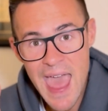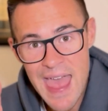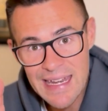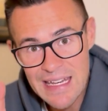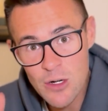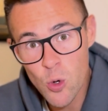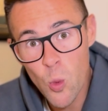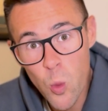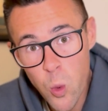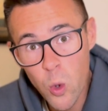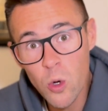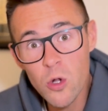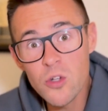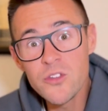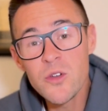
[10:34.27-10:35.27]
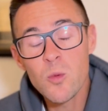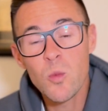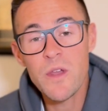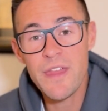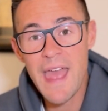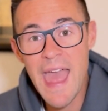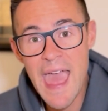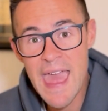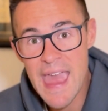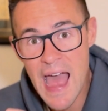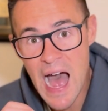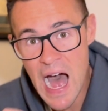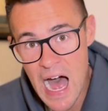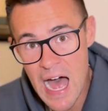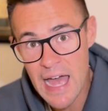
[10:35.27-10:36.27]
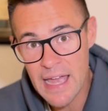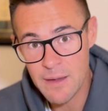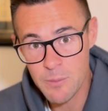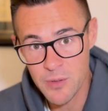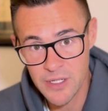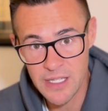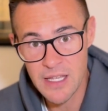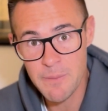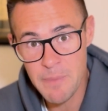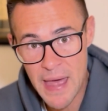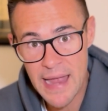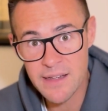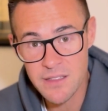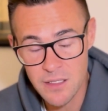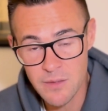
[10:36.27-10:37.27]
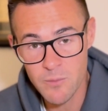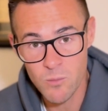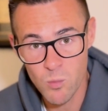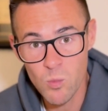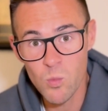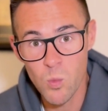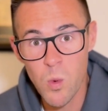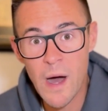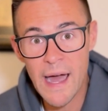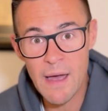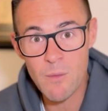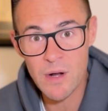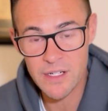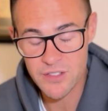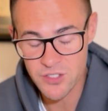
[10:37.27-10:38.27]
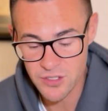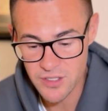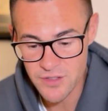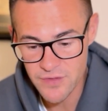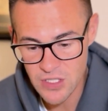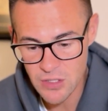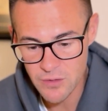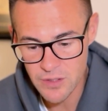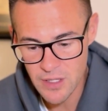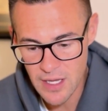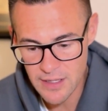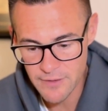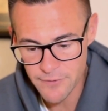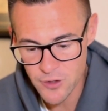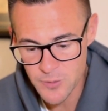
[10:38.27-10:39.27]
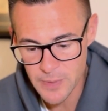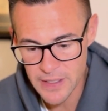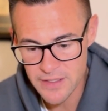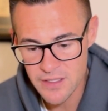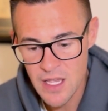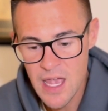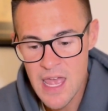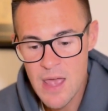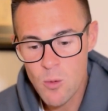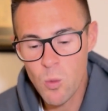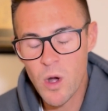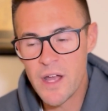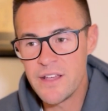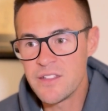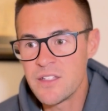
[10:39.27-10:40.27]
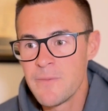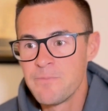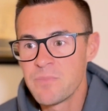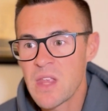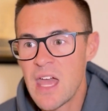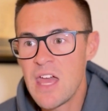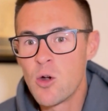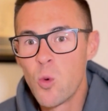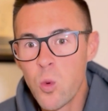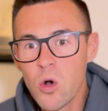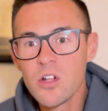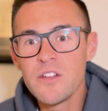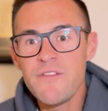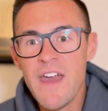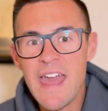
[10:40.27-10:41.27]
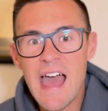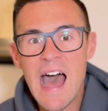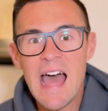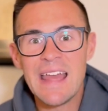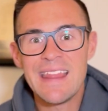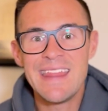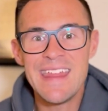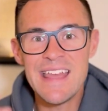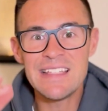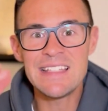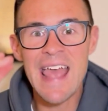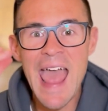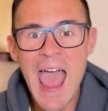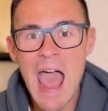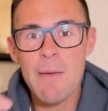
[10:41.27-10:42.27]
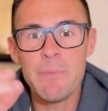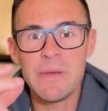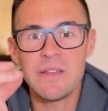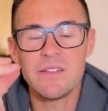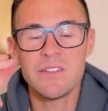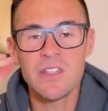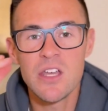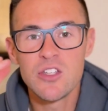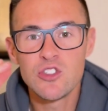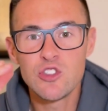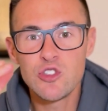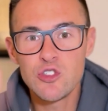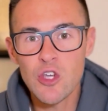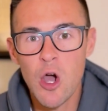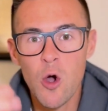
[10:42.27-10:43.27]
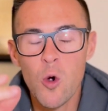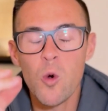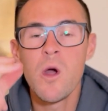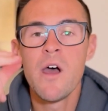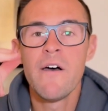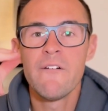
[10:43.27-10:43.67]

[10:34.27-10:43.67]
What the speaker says: And in a world with AI, bringing it back to why I wanted to start this video in the first place, was in a world of AI, this happens so